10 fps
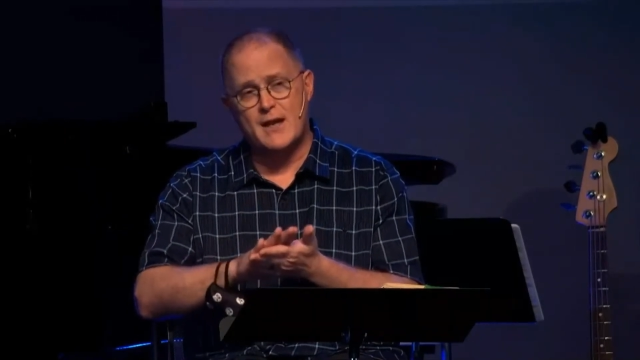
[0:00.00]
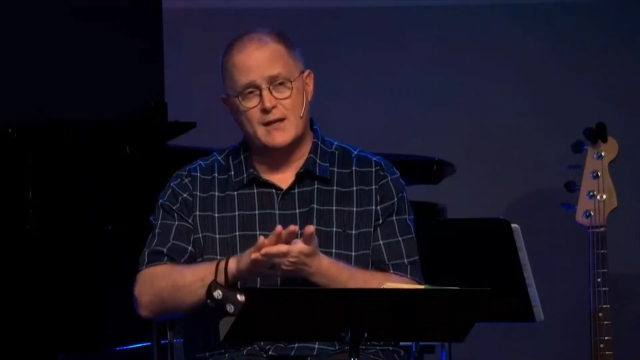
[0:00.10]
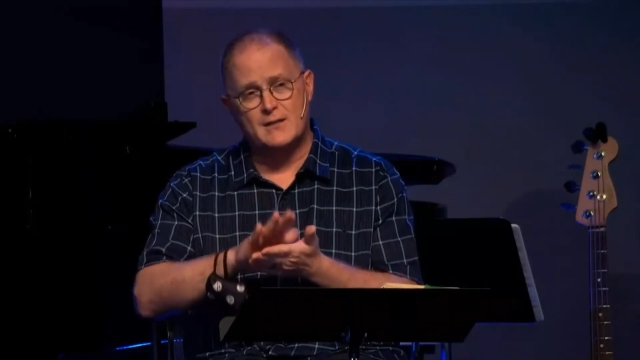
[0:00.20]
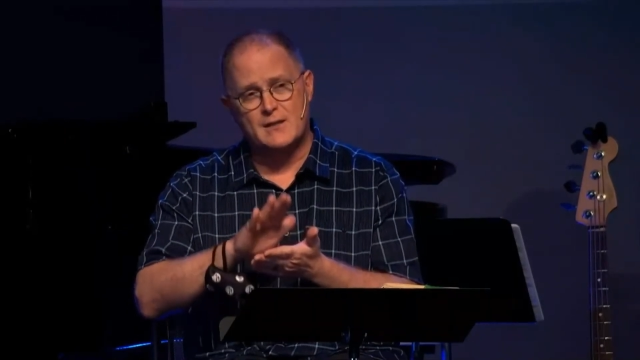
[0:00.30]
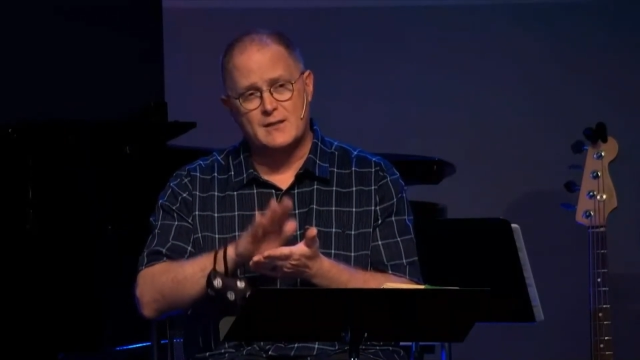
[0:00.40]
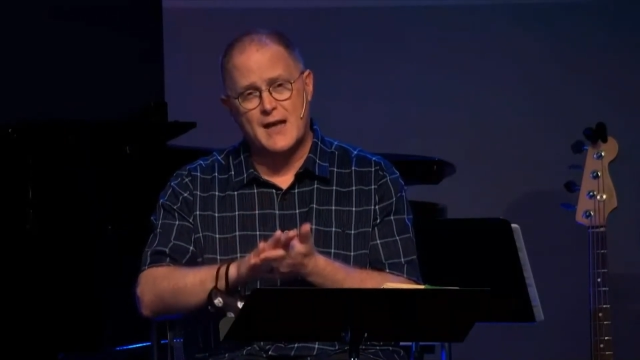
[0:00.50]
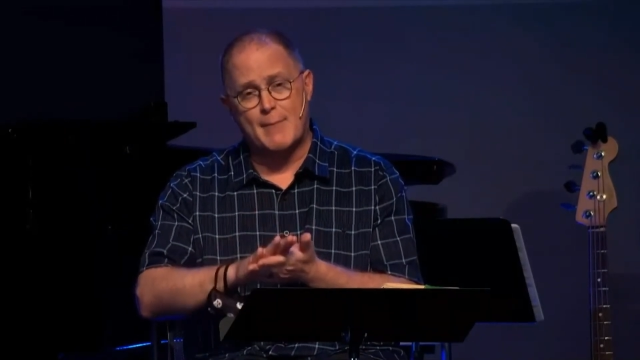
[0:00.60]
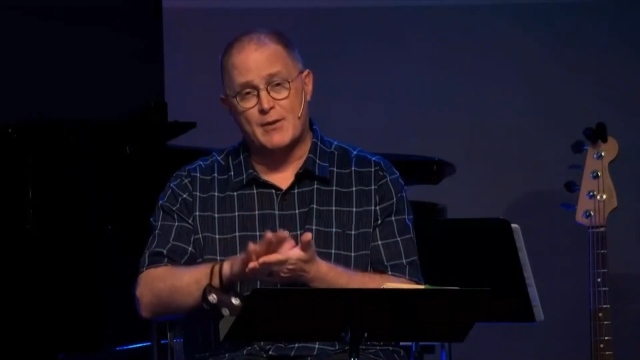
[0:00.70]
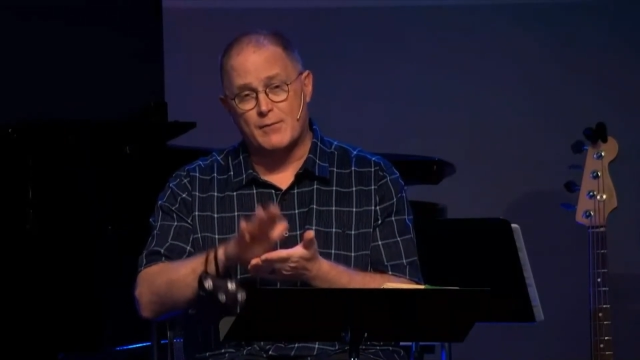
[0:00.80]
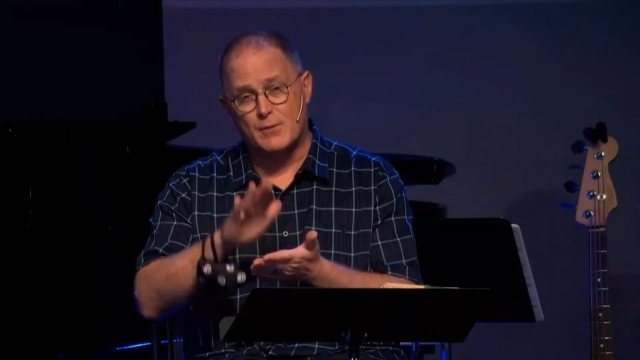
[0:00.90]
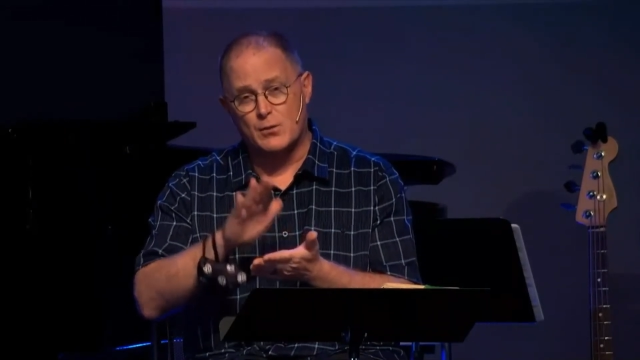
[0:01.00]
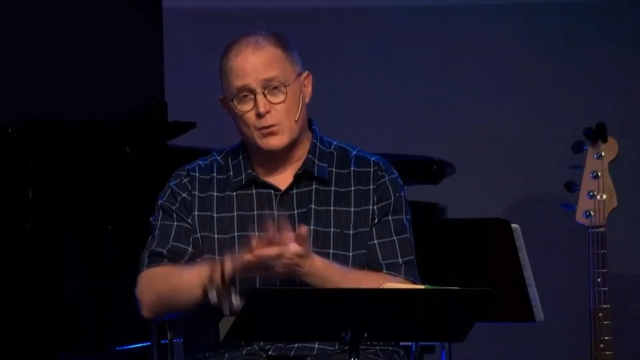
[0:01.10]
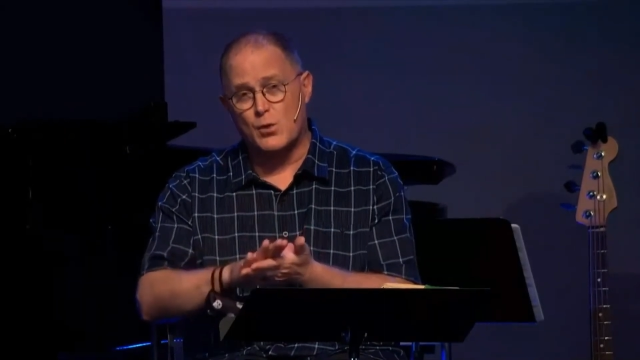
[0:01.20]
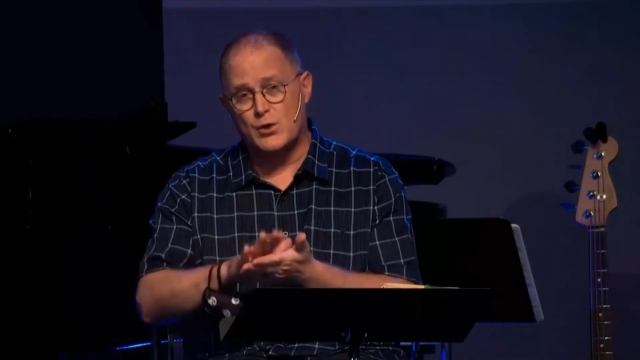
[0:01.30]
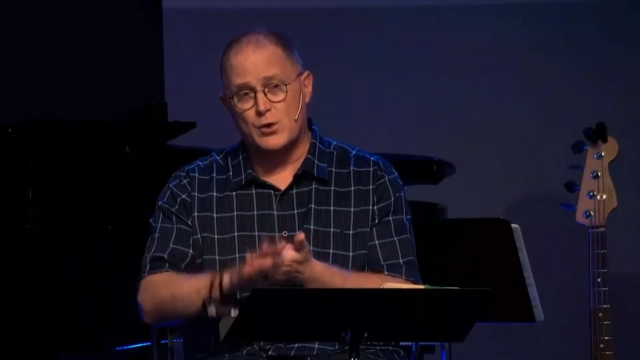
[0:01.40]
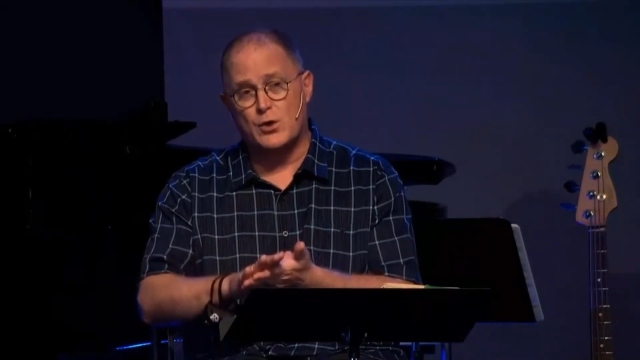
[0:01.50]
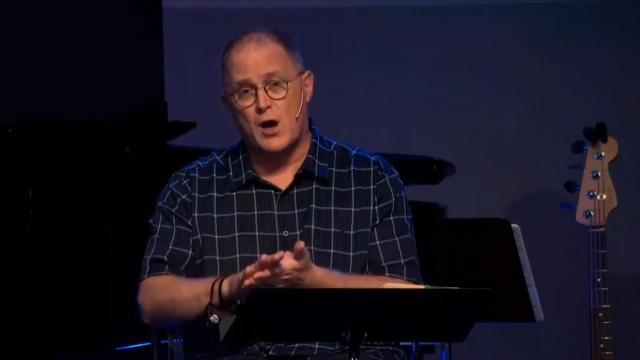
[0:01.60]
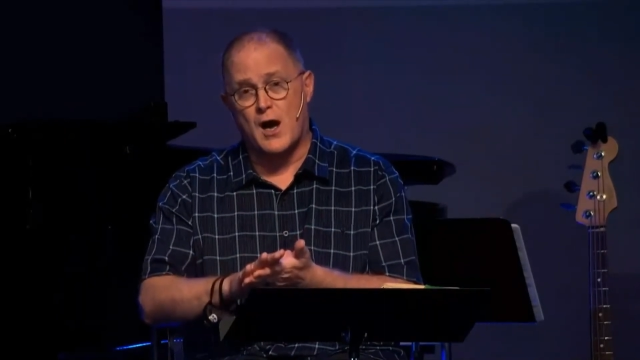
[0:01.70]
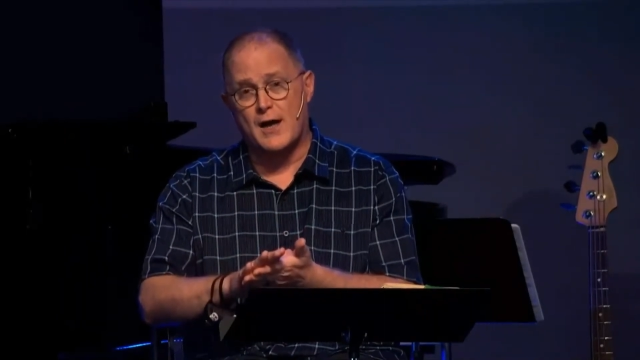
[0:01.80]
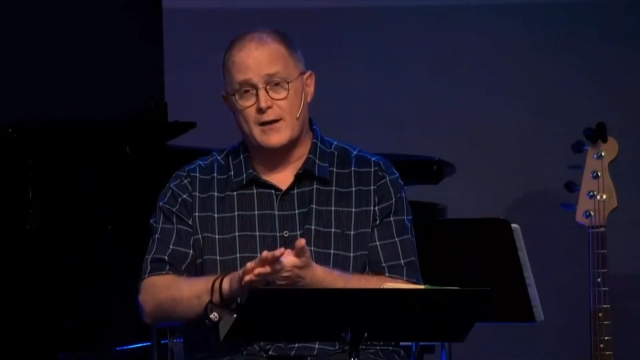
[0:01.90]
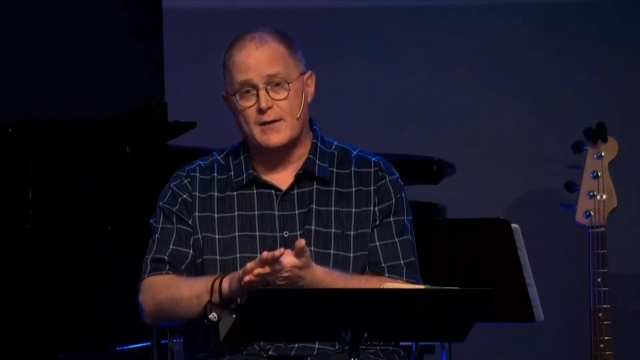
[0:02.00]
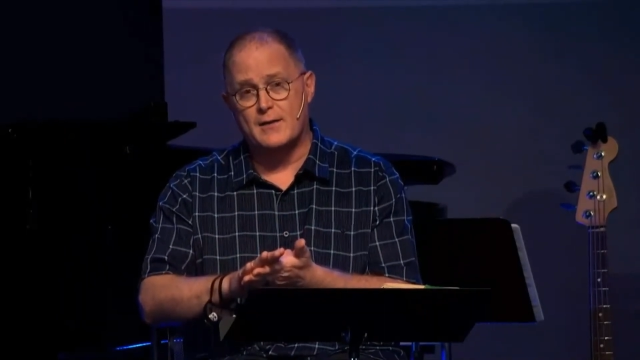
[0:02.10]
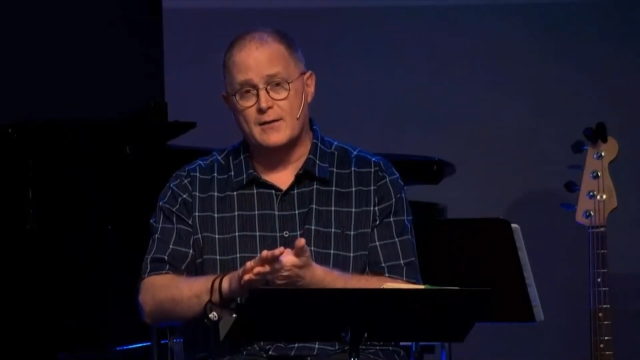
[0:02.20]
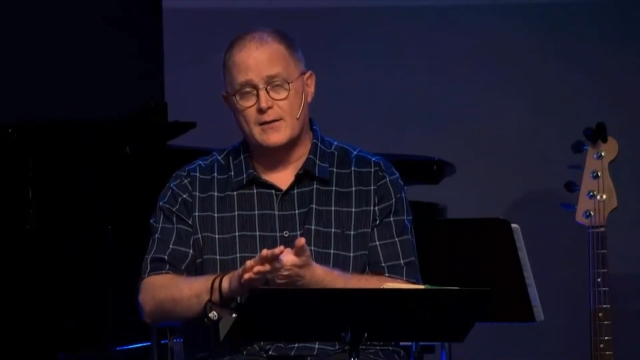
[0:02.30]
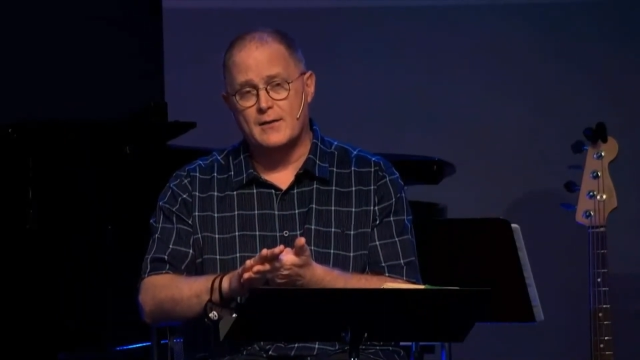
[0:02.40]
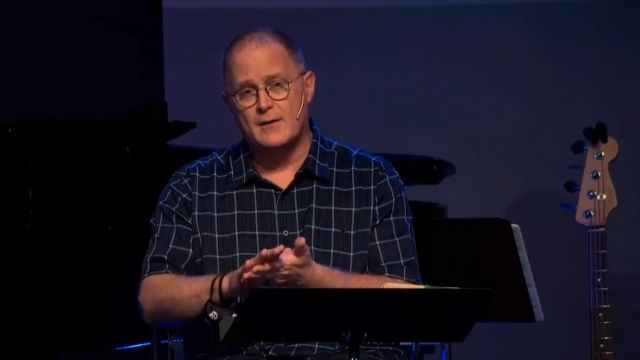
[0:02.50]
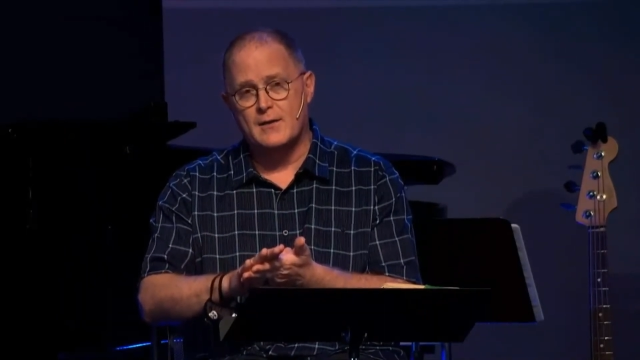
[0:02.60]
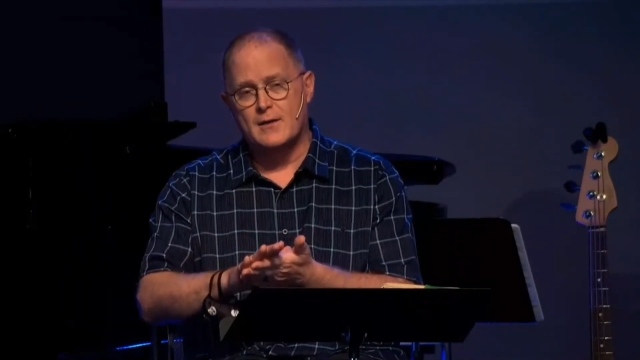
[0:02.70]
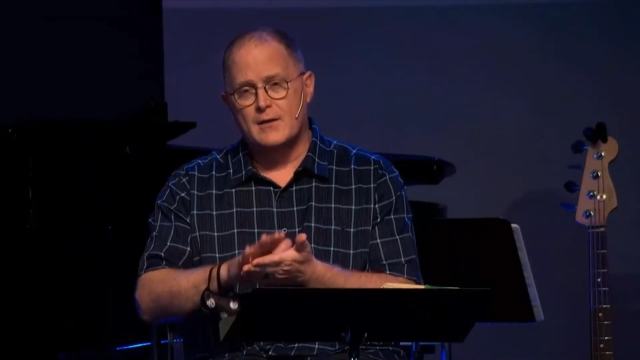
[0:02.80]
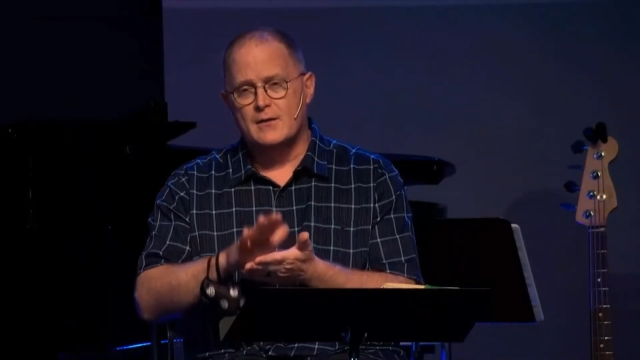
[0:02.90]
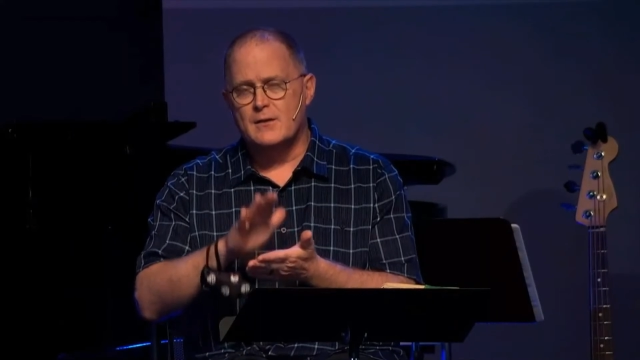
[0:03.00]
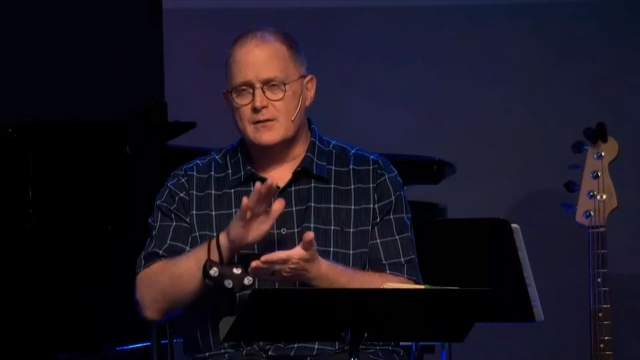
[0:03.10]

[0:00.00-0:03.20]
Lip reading: Sabbath of the Lord your God. The